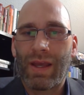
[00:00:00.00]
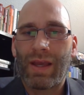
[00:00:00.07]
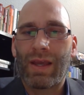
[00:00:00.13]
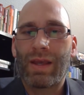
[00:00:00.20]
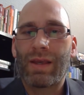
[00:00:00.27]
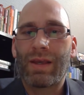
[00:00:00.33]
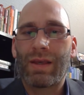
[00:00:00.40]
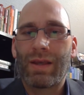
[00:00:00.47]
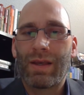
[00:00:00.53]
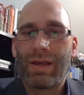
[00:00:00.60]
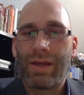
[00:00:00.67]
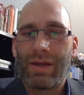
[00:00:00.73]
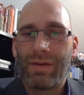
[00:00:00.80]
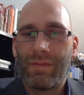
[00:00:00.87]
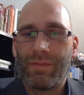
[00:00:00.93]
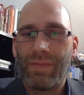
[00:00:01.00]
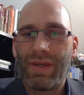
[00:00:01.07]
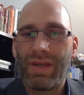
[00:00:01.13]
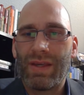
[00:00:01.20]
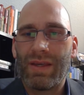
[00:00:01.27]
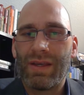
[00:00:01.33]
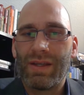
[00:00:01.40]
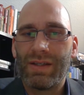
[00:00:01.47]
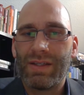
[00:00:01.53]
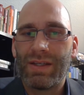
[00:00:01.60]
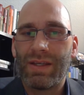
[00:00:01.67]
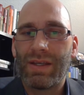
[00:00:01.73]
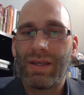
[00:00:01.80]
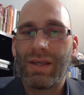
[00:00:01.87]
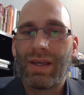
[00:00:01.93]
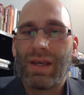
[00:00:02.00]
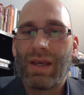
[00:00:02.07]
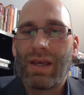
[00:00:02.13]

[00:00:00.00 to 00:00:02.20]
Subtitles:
A, B, D,